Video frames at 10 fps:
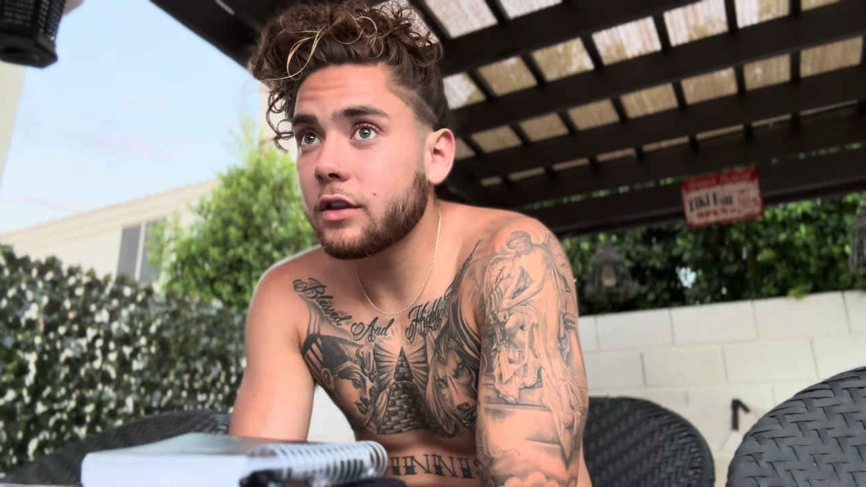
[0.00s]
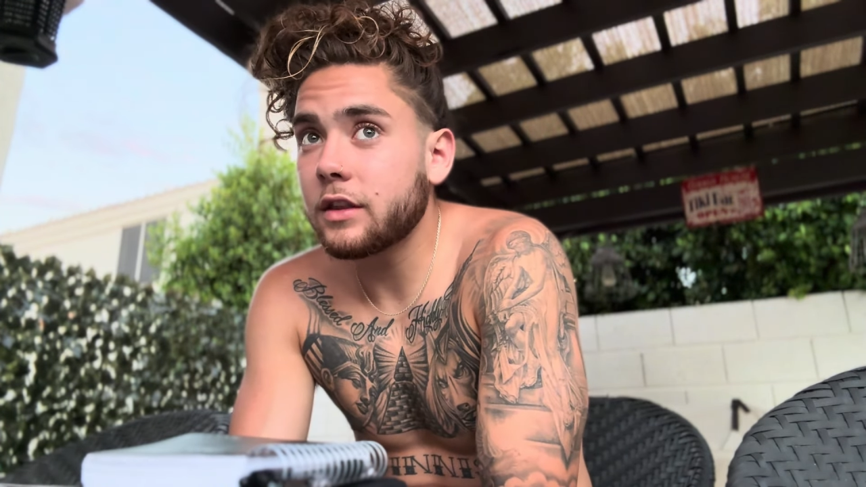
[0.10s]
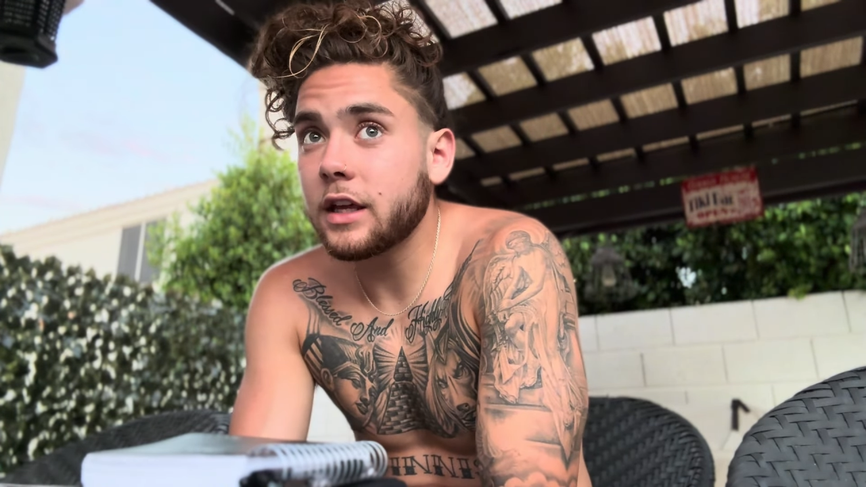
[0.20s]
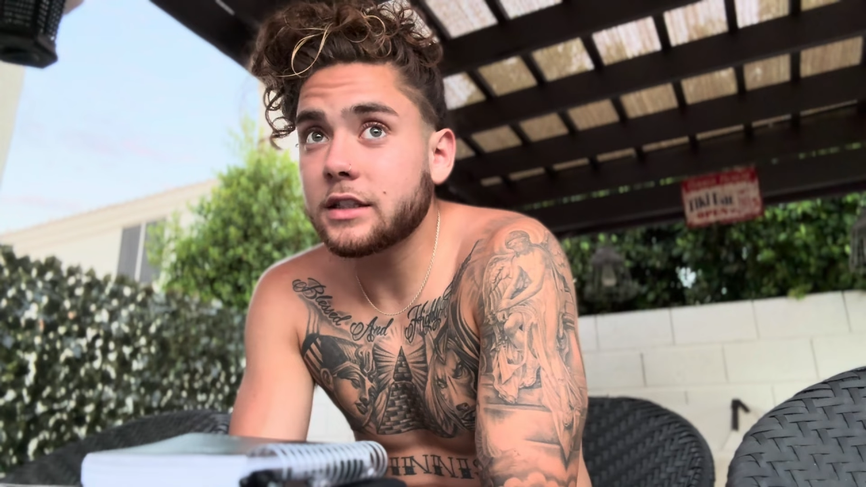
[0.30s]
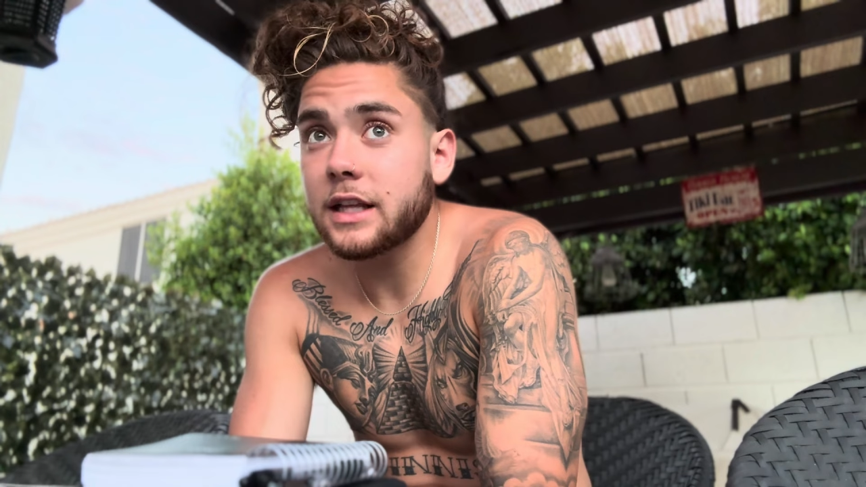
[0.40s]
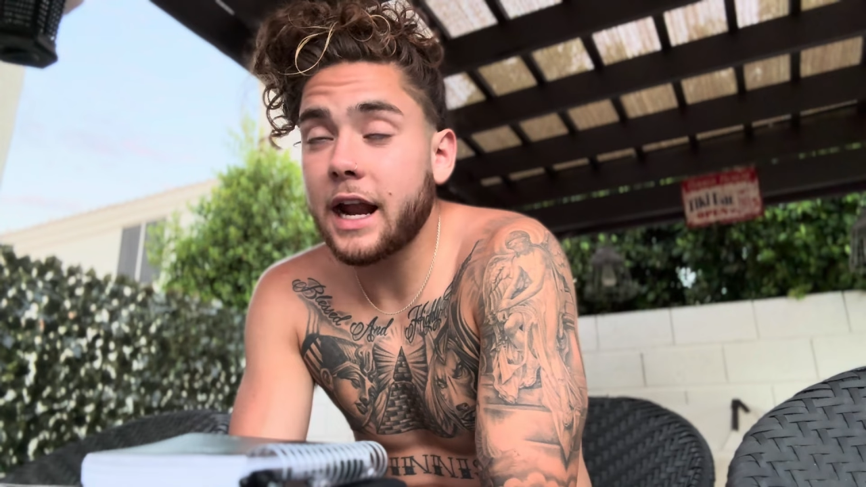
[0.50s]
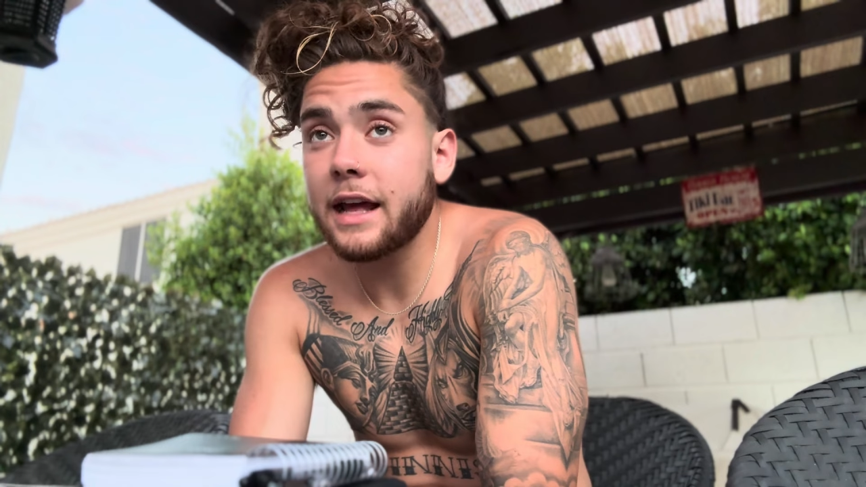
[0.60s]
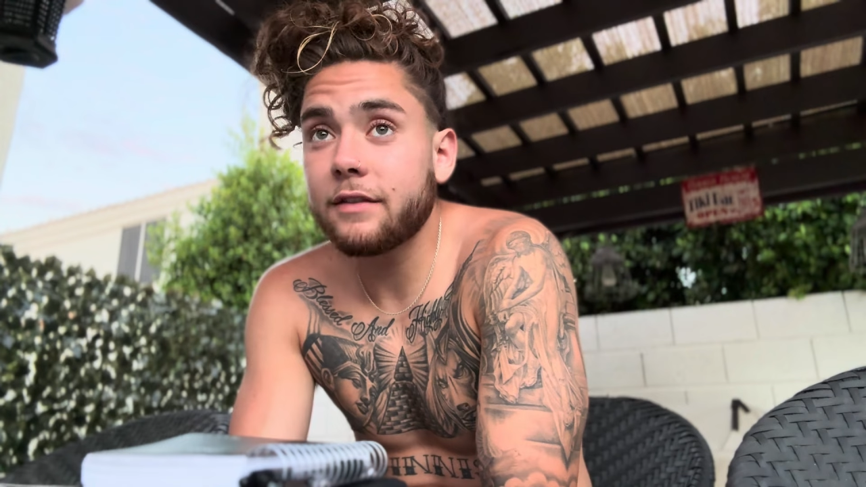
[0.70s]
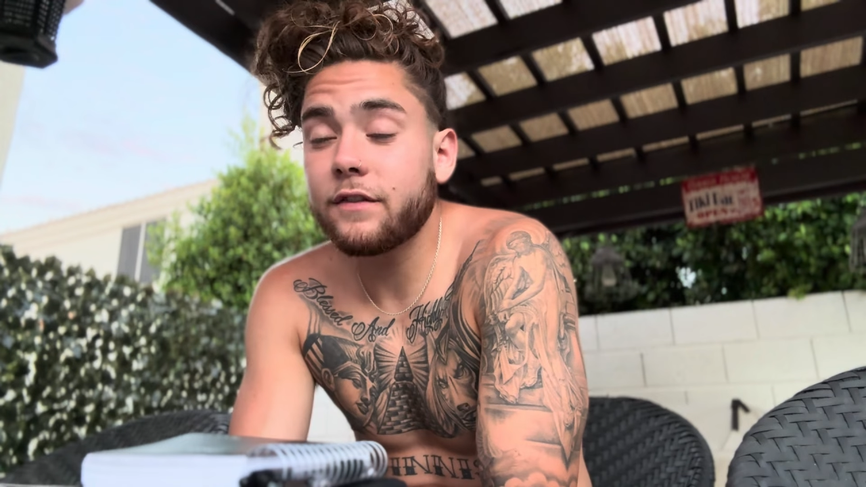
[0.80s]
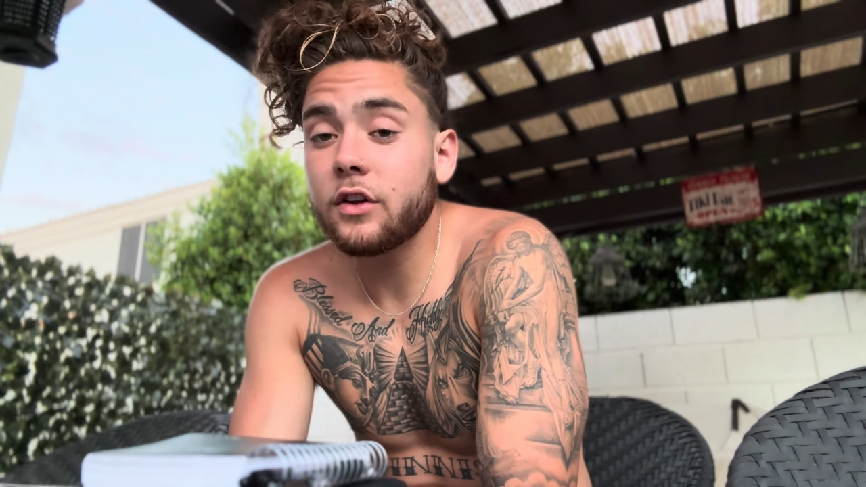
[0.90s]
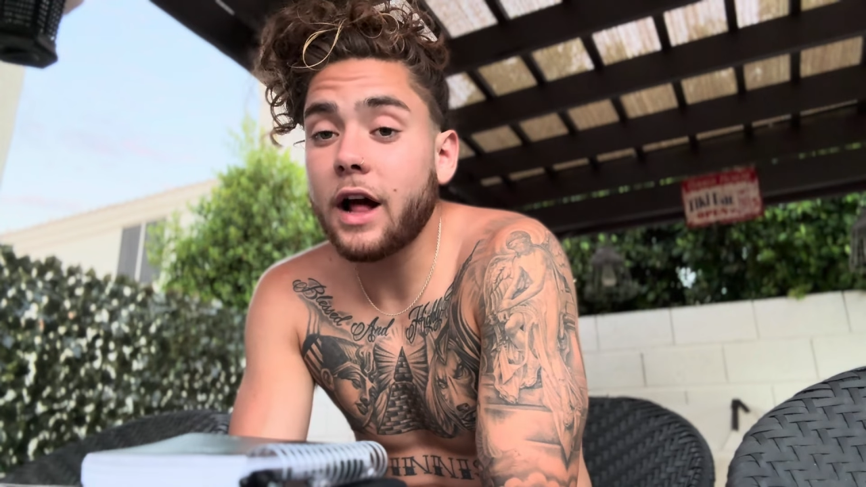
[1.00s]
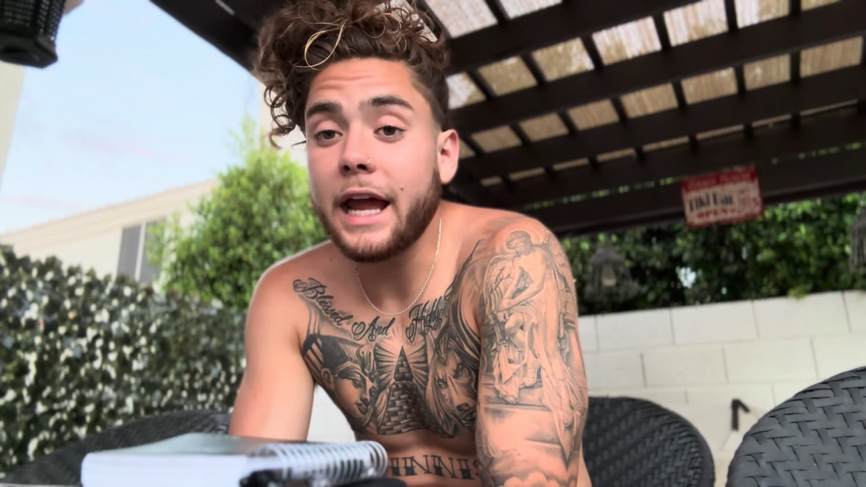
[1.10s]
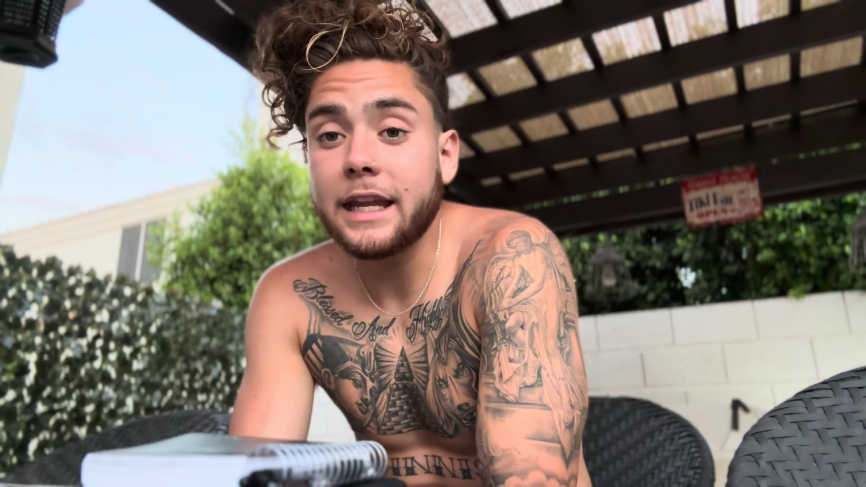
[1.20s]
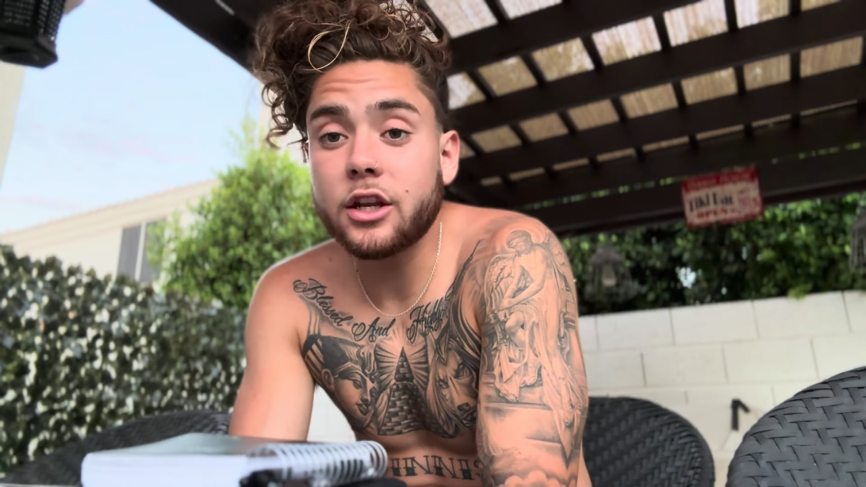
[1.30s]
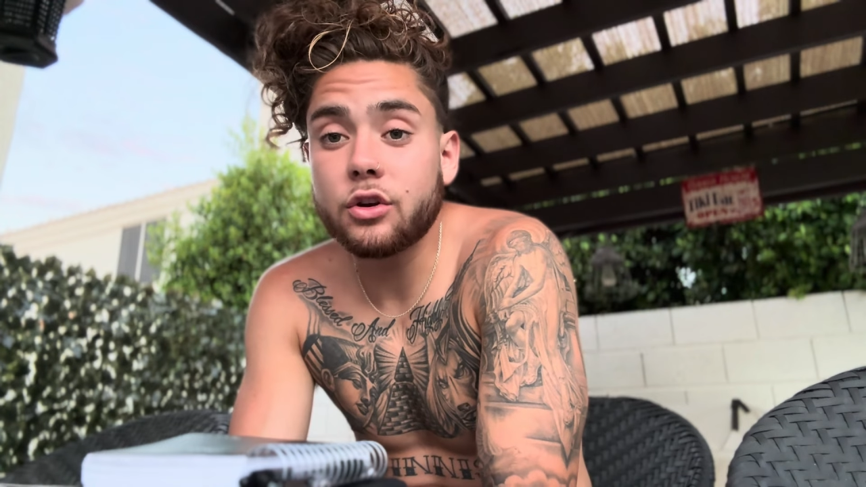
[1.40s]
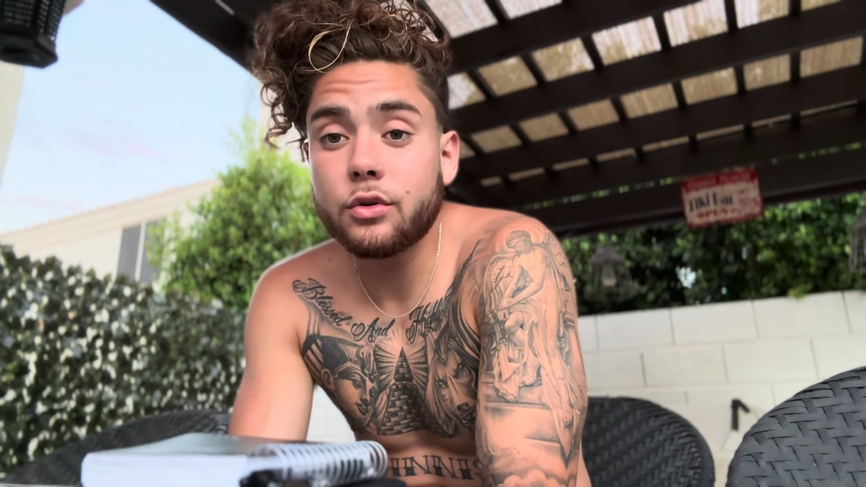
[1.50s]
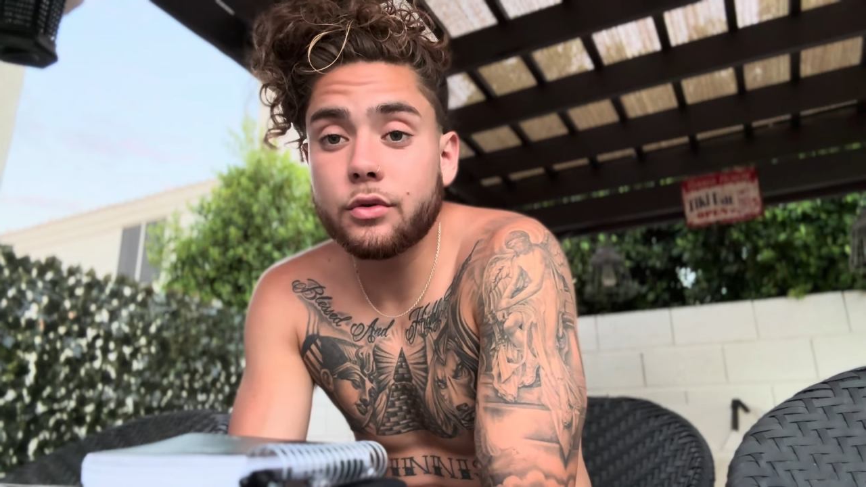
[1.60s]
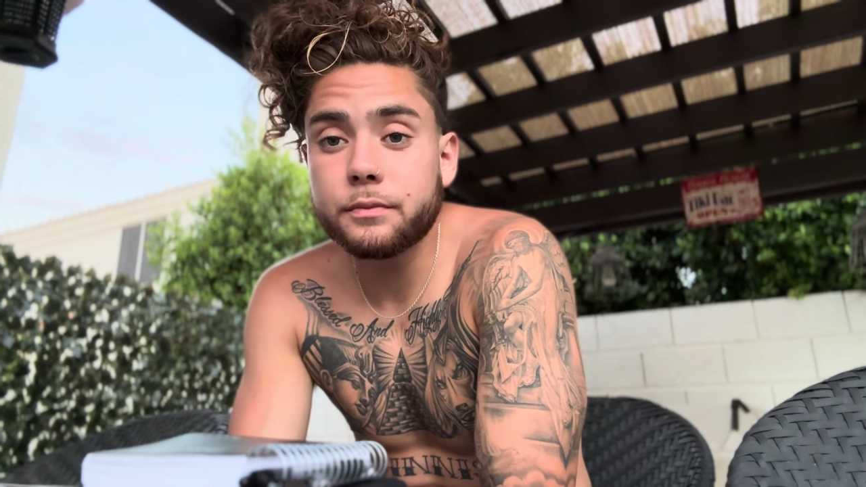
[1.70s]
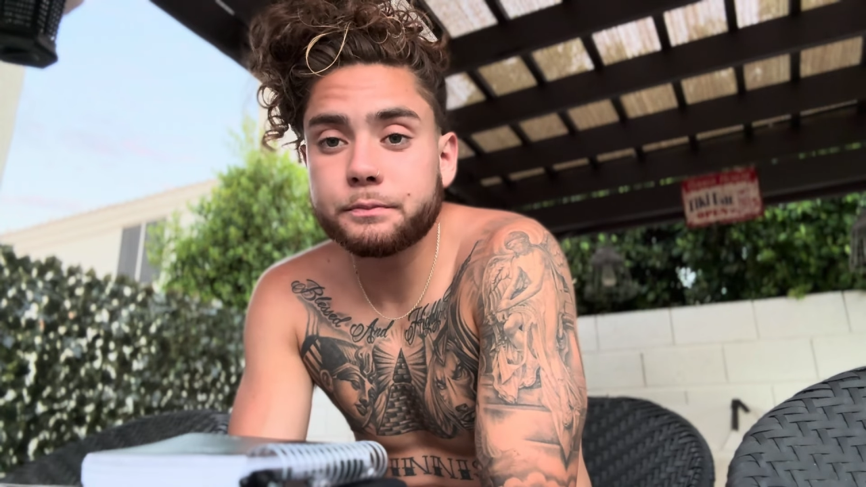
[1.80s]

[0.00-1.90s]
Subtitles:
things that I feel I need to do